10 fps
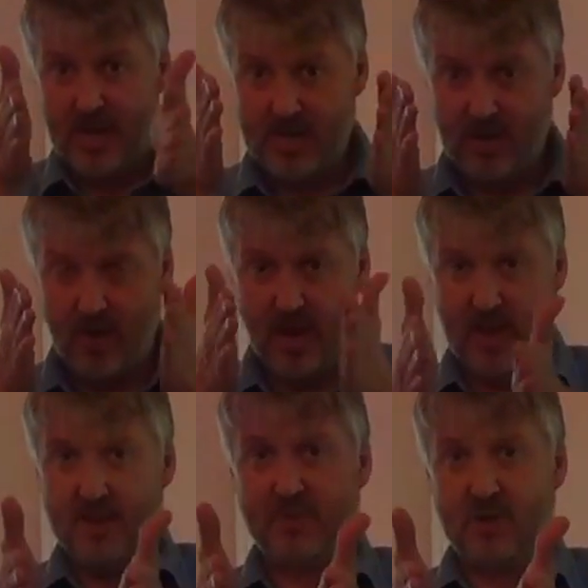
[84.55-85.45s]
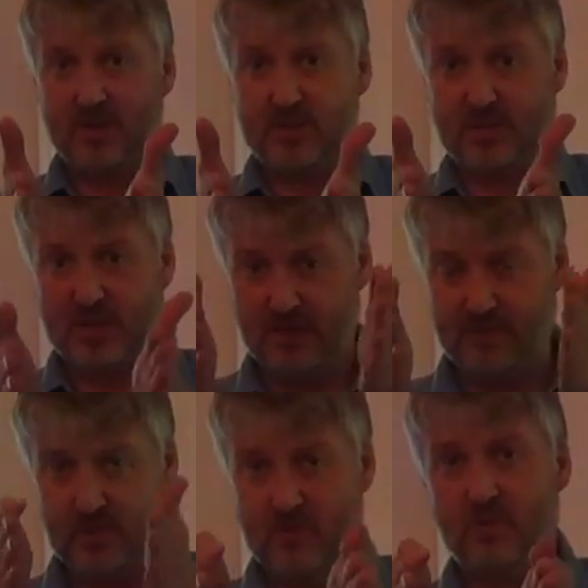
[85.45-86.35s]
you know, I'm going to
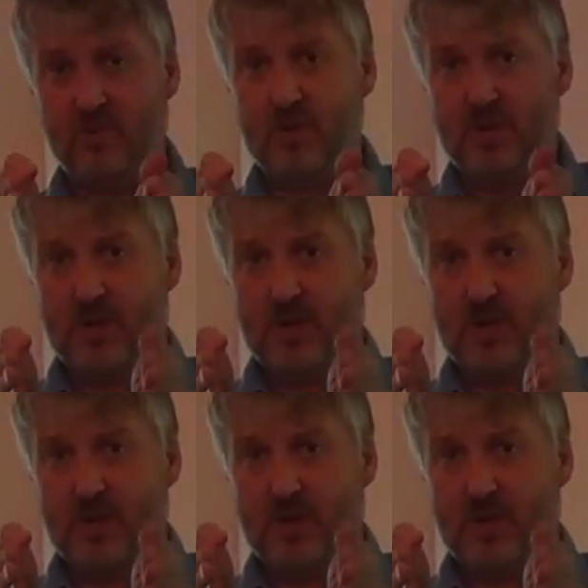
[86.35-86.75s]
give you